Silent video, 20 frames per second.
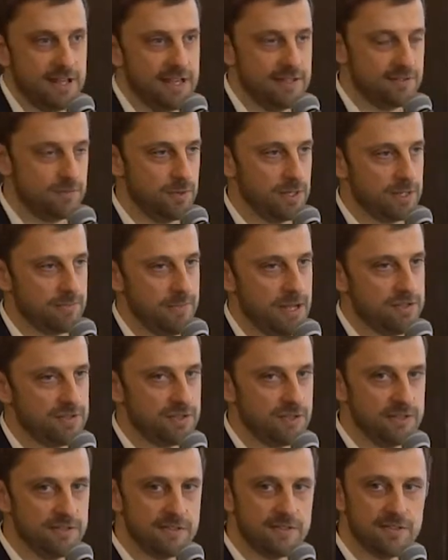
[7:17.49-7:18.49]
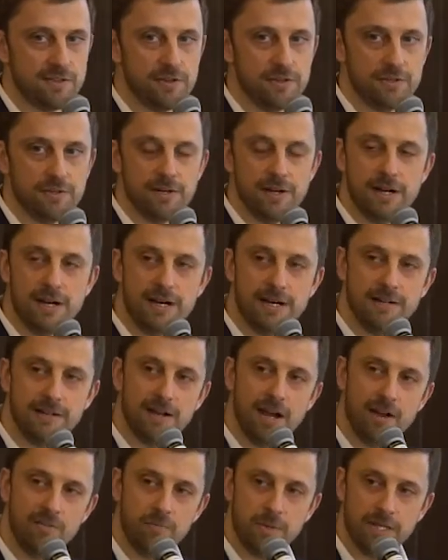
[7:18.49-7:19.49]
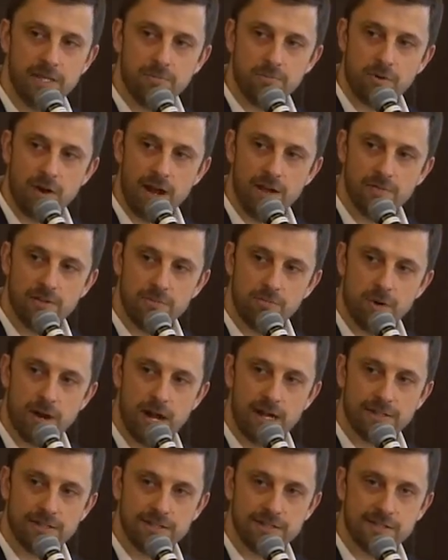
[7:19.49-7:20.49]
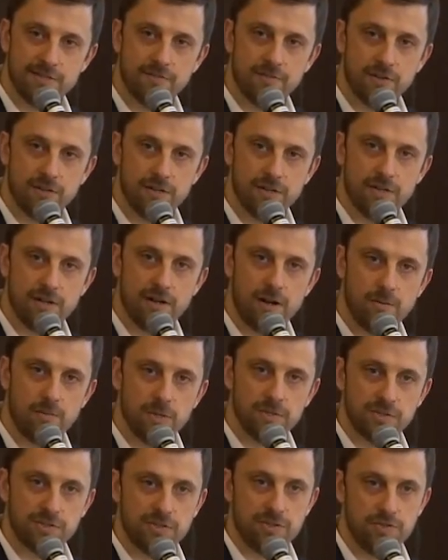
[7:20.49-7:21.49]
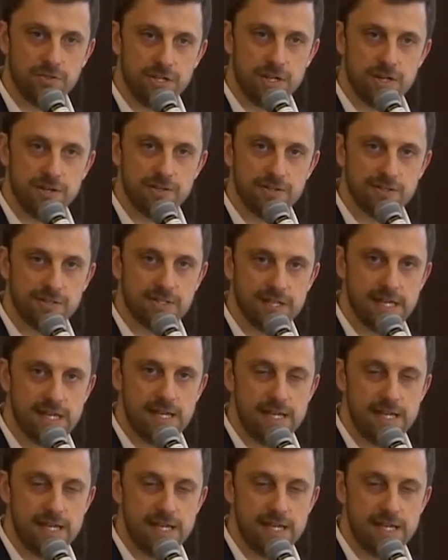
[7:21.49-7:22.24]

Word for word: as Rick mentioned, so uh, I've been in private practice for almost two years.